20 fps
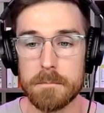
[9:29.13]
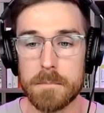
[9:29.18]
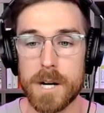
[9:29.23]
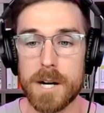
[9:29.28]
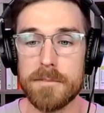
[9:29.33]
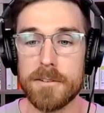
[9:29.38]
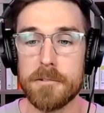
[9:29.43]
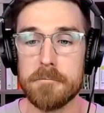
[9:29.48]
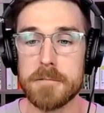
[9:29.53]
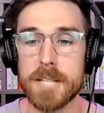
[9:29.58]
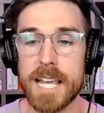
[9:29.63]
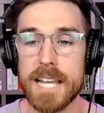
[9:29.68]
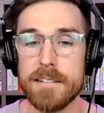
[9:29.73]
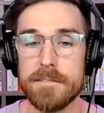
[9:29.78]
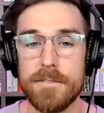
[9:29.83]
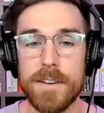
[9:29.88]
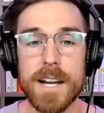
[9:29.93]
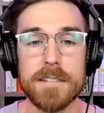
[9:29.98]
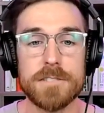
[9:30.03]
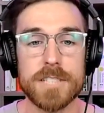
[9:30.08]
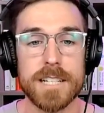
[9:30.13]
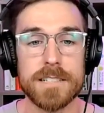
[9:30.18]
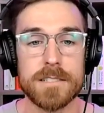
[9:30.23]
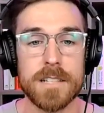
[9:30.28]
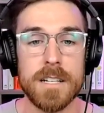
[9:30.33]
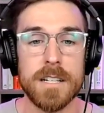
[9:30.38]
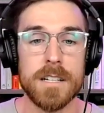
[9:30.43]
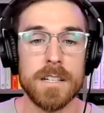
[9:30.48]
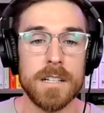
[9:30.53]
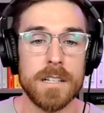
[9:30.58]
Proverbs 8:5
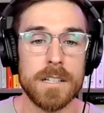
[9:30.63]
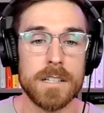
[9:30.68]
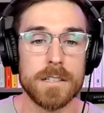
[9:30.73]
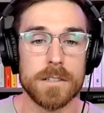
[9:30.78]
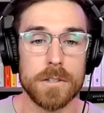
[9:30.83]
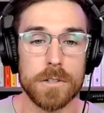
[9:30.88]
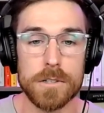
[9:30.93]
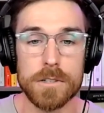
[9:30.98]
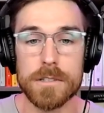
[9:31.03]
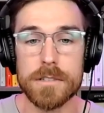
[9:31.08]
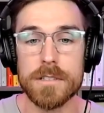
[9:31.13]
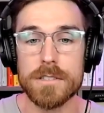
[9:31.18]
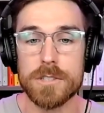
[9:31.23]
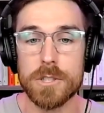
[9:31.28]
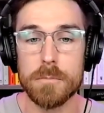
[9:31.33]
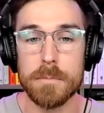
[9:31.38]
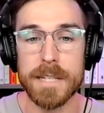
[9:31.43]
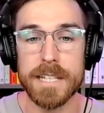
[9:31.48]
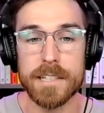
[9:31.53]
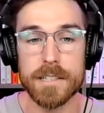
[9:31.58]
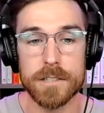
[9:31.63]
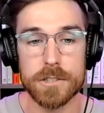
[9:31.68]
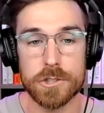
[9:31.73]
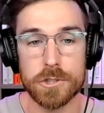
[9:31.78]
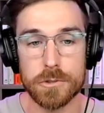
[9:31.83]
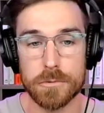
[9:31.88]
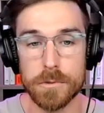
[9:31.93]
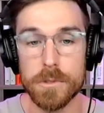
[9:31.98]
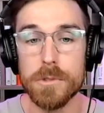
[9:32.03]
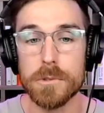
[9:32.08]
says, learn to be
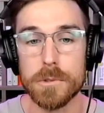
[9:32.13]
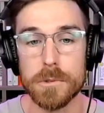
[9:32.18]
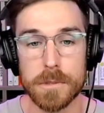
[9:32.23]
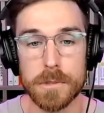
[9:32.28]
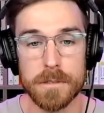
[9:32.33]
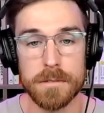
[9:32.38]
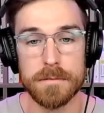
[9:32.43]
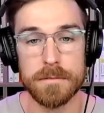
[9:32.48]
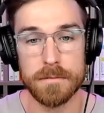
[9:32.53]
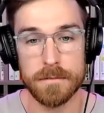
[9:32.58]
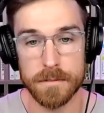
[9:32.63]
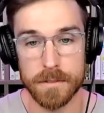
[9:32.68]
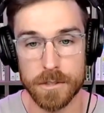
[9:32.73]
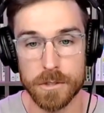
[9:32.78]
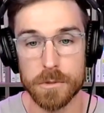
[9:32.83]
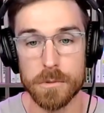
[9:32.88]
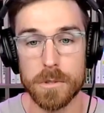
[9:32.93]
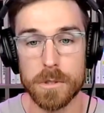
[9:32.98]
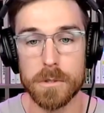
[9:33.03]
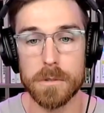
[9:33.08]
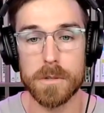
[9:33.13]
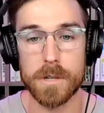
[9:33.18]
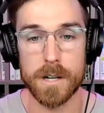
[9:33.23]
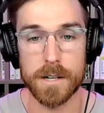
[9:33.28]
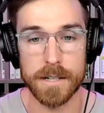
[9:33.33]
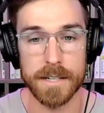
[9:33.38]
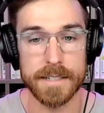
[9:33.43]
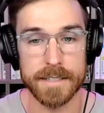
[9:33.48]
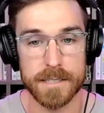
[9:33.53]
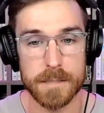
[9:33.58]
shrewd, you who
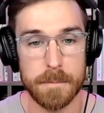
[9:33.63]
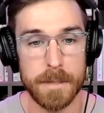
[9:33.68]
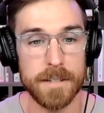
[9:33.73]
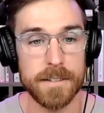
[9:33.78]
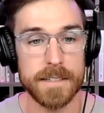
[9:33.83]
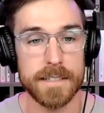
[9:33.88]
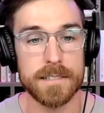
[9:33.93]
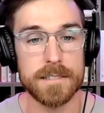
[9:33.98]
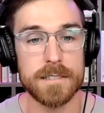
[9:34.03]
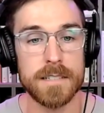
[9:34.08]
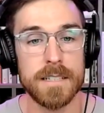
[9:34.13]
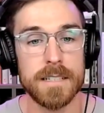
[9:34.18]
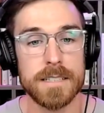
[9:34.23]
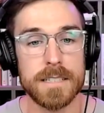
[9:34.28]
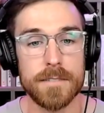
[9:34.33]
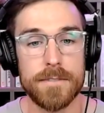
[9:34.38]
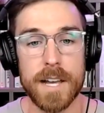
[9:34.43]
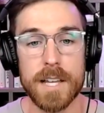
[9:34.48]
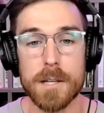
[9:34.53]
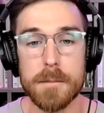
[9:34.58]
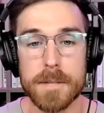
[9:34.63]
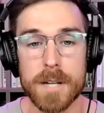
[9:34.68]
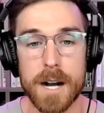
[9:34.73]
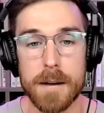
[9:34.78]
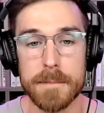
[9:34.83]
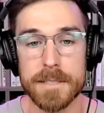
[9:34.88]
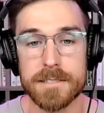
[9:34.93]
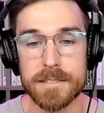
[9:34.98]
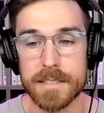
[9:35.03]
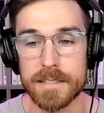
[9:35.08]
are inexperienced. Develop
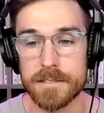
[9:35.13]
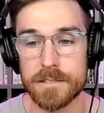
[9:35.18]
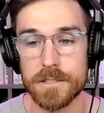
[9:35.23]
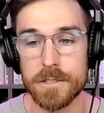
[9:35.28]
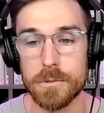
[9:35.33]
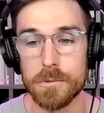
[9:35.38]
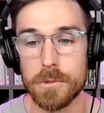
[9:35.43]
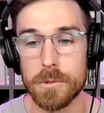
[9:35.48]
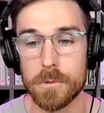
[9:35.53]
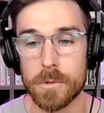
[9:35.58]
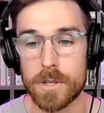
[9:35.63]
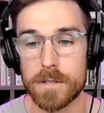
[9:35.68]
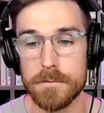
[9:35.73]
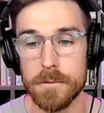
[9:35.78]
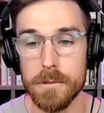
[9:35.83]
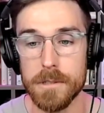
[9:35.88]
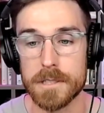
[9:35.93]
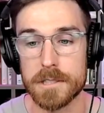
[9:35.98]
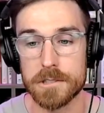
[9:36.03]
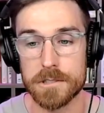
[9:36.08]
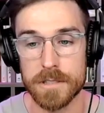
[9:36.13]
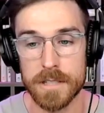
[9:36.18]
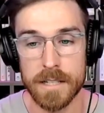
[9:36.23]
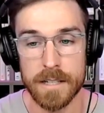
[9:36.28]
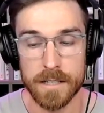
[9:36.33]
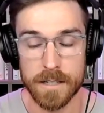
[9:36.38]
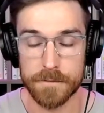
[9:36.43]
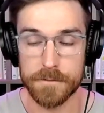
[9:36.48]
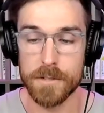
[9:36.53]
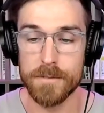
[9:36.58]
common sense, you who are foolish.
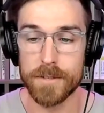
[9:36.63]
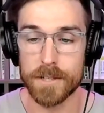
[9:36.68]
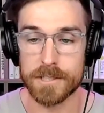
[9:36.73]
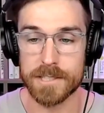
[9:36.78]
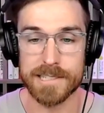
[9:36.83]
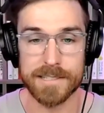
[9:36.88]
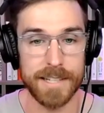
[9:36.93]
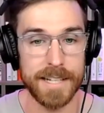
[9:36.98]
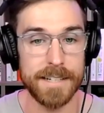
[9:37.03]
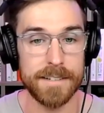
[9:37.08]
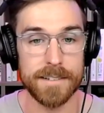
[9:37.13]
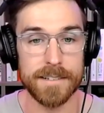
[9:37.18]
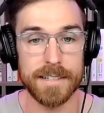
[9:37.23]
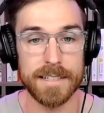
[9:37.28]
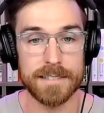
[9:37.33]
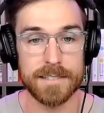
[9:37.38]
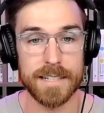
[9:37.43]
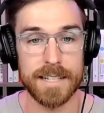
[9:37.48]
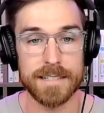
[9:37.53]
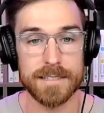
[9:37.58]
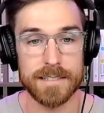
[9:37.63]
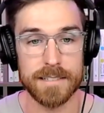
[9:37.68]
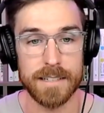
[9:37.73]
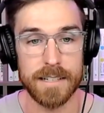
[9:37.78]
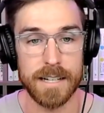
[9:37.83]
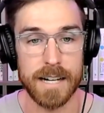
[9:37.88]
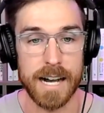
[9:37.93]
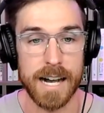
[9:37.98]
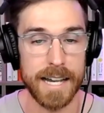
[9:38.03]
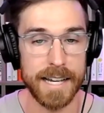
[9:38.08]
A few verses later, it says,
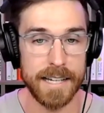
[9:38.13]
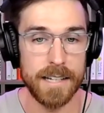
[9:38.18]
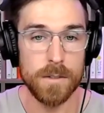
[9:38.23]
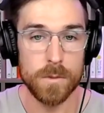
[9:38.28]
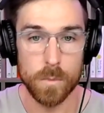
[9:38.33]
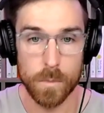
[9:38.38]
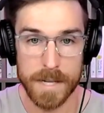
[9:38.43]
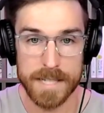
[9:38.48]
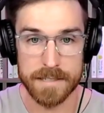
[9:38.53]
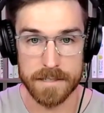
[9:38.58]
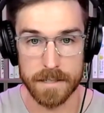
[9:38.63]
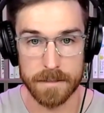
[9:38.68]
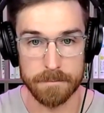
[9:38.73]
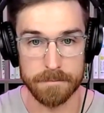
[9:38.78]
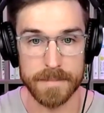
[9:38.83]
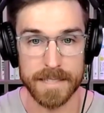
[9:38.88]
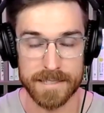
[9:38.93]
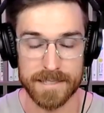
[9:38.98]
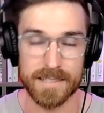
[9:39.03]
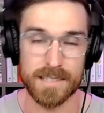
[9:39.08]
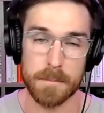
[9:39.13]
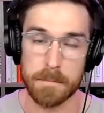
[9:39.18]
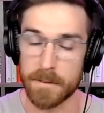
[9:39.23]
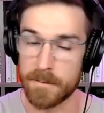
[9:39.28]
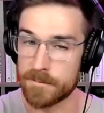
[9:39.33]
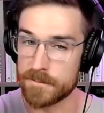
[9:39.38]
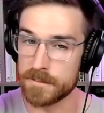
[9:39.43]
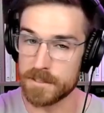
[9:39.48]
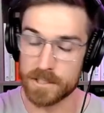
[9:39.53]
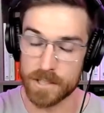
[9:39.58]
I, wisdom, this is the
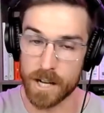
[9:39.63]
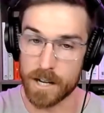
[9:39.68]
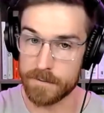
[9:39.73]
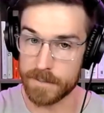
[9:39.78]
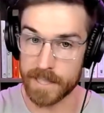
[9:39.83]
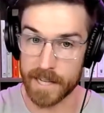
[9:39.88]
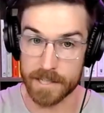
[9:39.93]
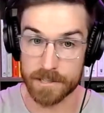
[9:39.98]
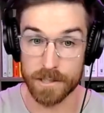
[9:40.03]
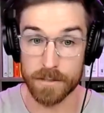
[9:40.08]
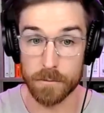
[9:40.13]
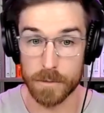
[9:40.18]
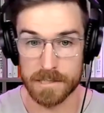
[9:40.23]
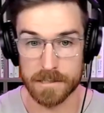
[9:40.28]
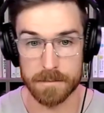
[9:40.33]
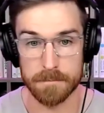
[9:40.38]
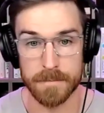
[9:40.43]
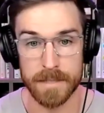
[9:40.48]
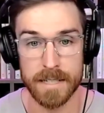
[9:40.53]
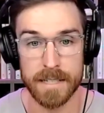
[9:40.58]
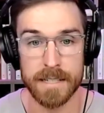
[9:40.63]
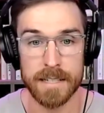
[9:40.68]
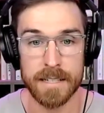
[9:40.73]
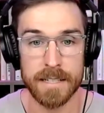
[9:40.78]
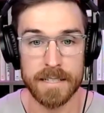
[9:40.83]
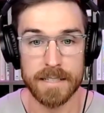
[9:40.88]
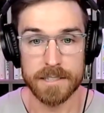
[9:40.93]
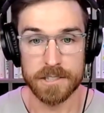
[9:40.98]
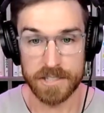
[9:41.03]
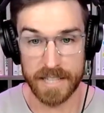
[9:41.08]
personification of wisdom,
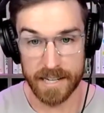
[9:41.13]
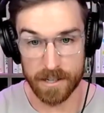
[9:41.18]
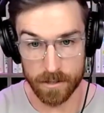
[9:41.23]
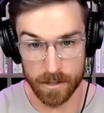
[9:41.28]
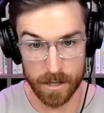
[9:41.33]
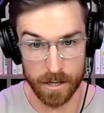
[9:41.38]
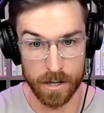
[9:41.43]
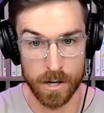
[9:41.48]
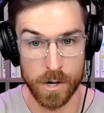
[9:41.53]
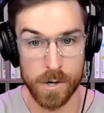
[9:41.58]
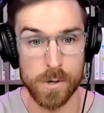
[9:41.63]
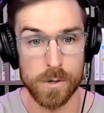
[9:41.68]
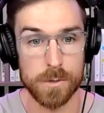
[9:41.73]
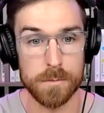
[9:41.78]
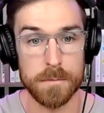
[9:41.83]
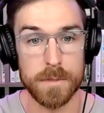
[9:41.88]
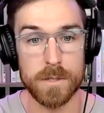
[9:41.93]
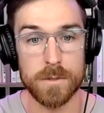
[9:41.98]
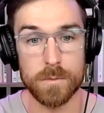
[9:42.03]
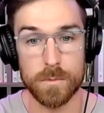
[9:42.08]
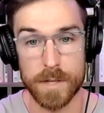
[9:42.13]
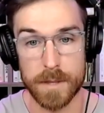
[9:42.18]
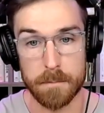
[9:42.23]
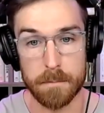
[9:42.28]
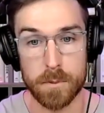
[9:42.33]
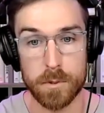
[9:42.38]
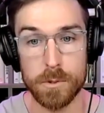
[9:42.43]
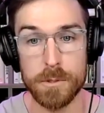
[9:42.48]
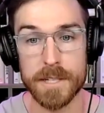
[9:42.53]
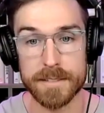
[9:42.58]
share a home
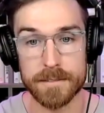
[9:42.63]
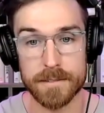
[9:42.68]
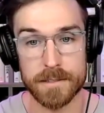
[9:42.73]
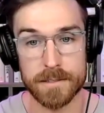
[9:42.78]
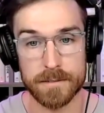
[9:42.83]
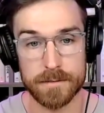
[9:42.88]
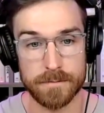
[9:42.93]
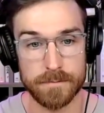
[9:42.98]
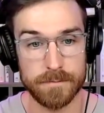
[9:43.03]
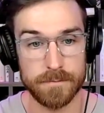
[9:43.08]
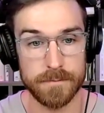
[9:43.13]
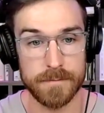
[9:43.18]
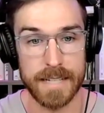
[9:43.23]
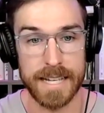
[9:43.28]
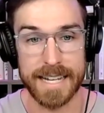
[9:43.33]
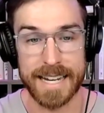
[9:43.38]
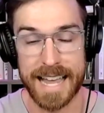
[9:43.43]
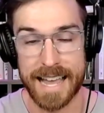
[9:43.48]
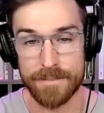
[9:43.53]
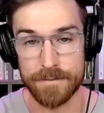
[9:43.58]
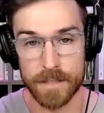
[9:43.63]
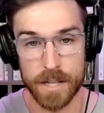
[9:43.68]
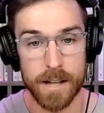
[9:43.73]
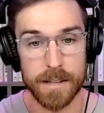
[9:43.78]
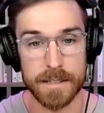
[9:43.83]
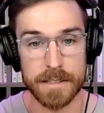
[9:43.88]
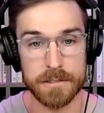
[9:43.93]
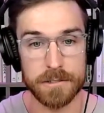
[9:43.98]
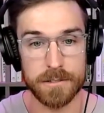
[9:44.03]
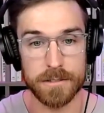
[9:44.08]
with prudence and have
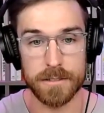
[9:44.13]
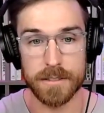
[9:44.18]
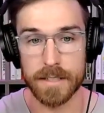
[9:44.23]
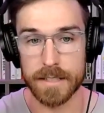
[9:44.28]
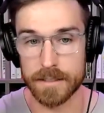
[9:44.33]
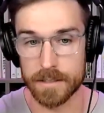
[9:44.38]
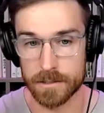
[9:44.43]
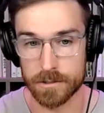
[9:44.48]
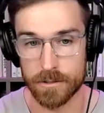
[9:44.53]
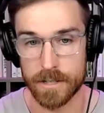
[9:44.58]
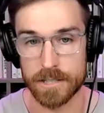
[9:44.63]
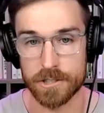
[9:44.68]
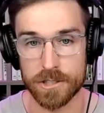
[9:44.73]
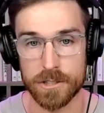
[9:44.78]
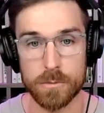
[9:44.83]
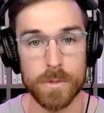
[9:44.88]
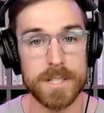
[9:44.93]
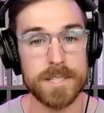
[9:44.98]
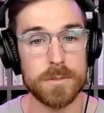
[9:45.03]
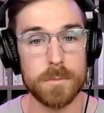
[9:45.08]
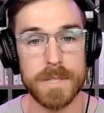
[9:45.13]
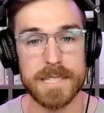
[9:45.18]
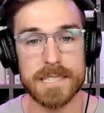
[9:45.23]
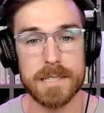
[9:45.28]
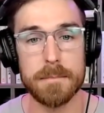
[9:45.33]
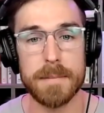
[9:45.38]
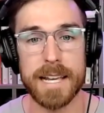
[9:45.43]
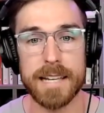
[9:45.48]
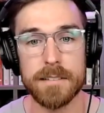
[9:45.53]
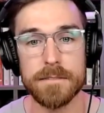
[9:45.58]
knowledge and discretion. What does
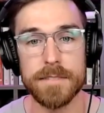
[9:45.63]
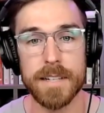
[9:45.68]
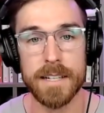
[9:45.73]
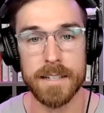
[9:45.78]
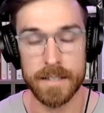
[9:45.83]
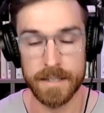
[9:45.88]
wisdom have?